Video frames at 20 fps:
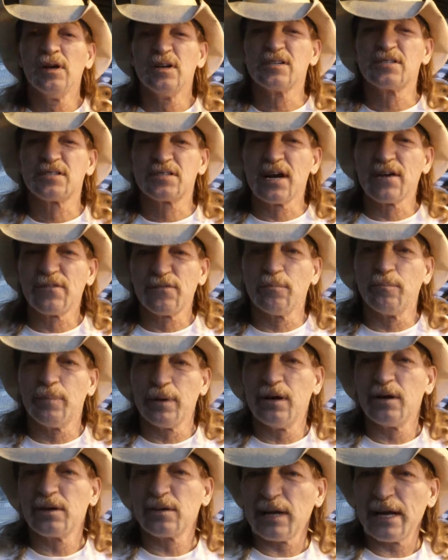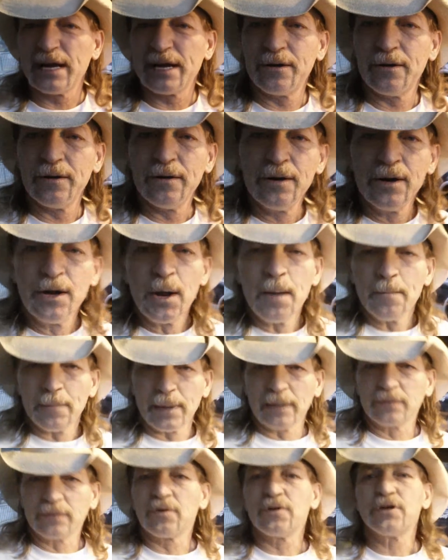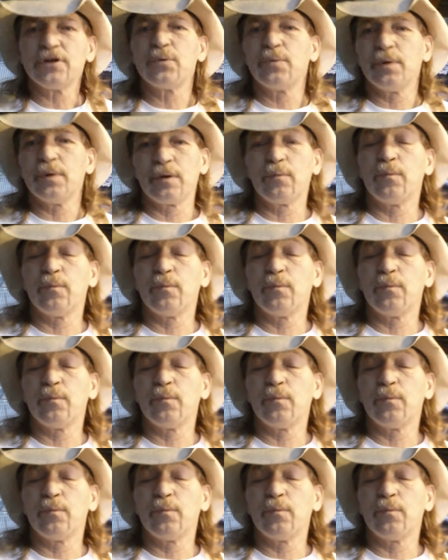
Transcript: Several beers later, but I told you we